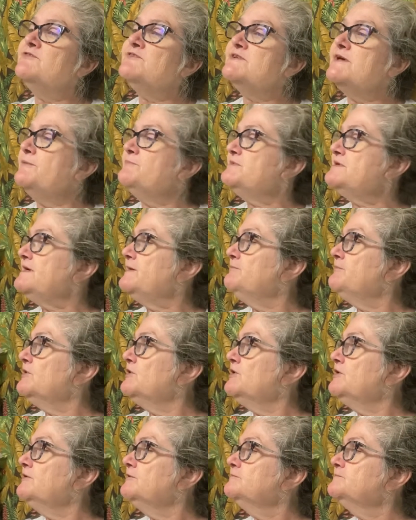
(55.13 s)

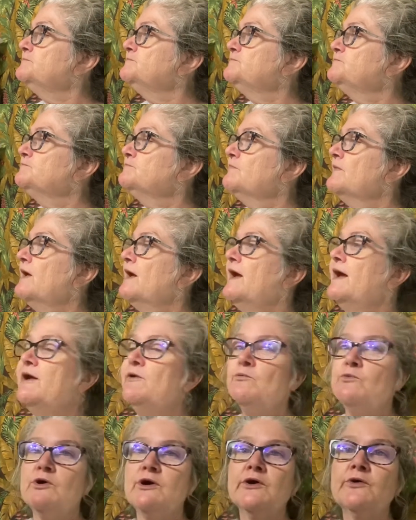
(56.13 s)
September,
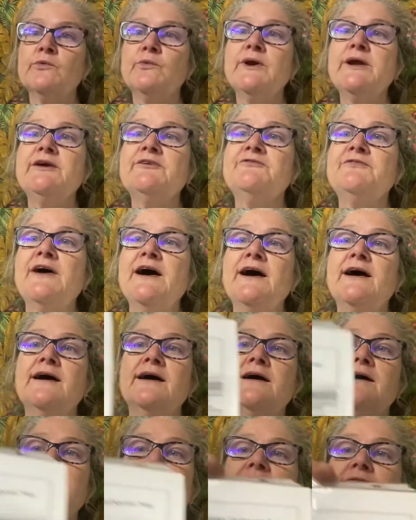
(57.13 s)
and we're on week
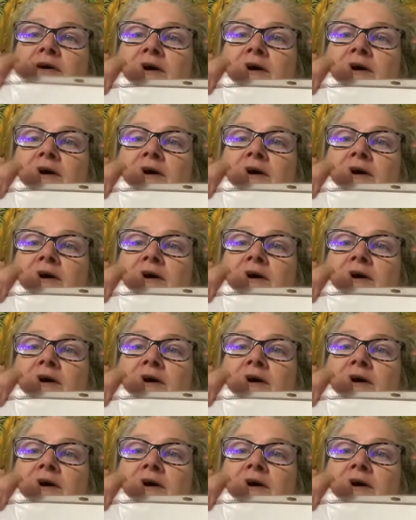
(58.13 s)
5.